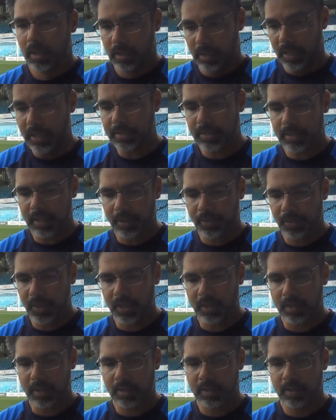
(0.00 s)
Yes, I
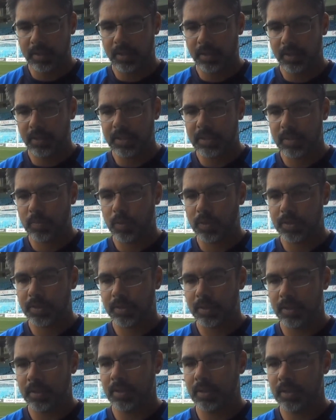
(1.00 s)
think this
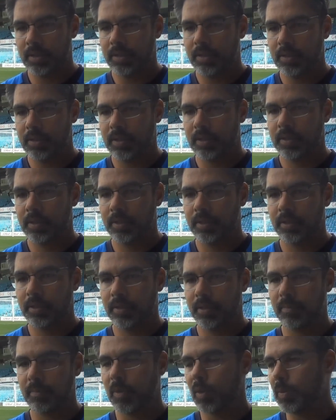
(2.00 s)
was the
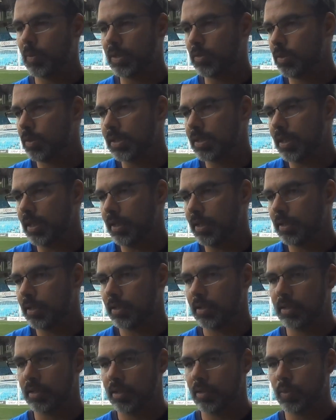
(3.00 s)
moment which decided
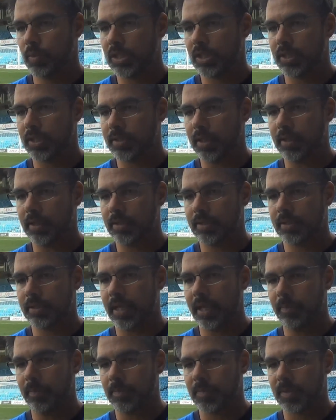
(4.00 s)
the
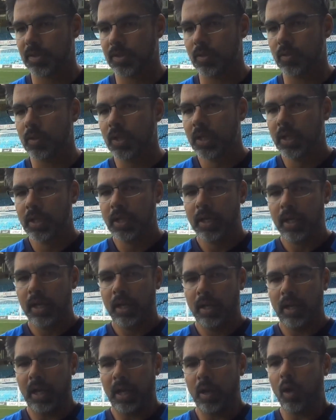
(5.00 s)
game. So
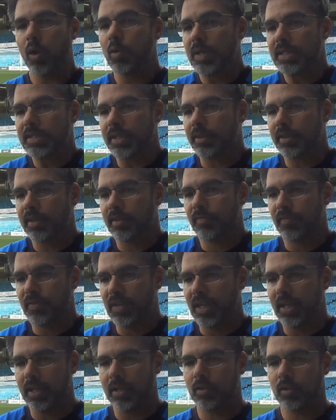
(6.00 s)
I always had the
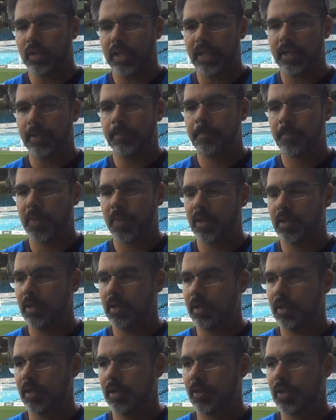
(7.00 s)
feeling, okay,
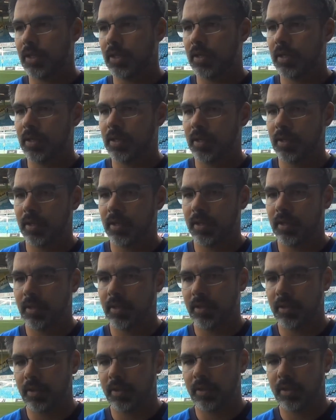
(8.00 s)

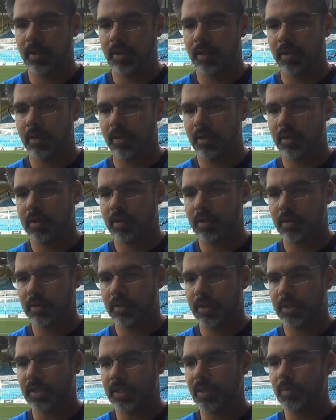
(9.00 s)

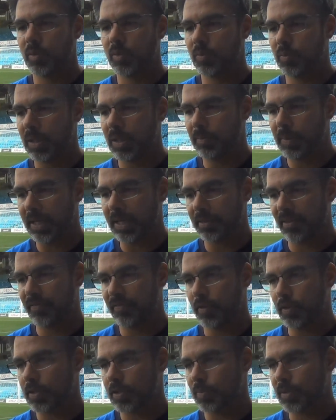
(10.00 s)
the team who will make the
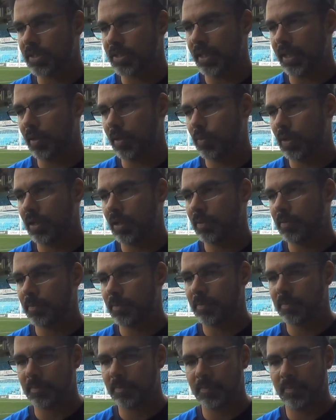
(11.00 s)
first mistake will
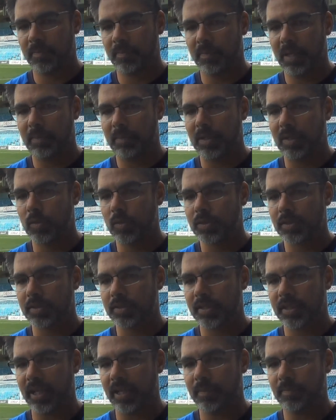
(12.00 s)
maybe lose
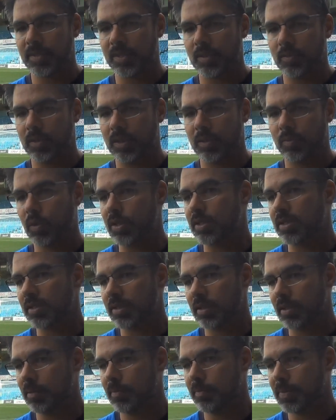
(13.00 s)
this game. So it
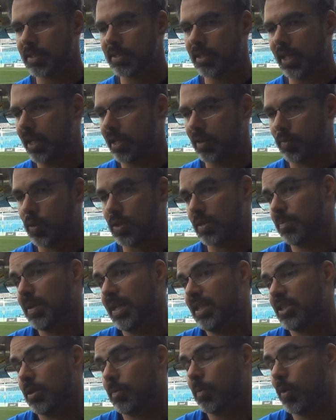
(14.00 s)
wasn't a mistake, it was a
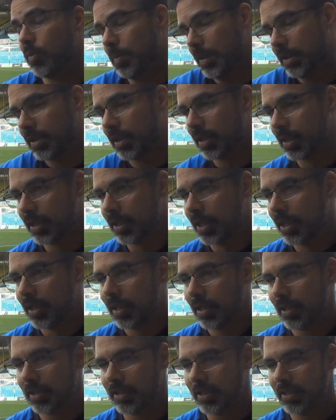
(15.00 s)
magic moment.
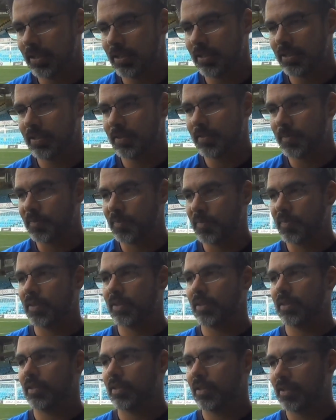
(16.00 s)

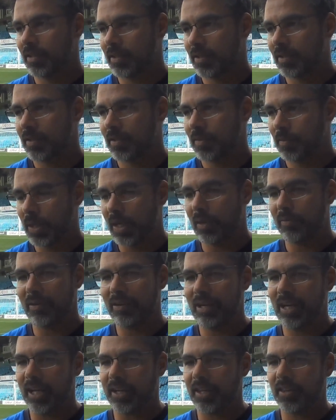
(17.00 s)
We are
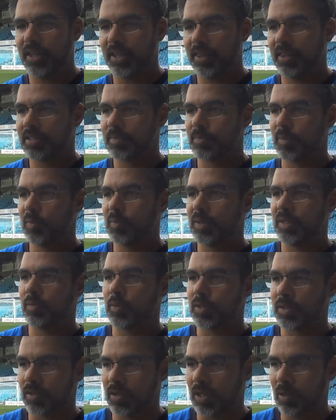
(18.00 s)
very lucky that this moment
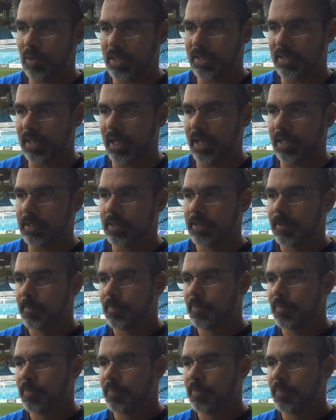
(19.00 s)
was on our side.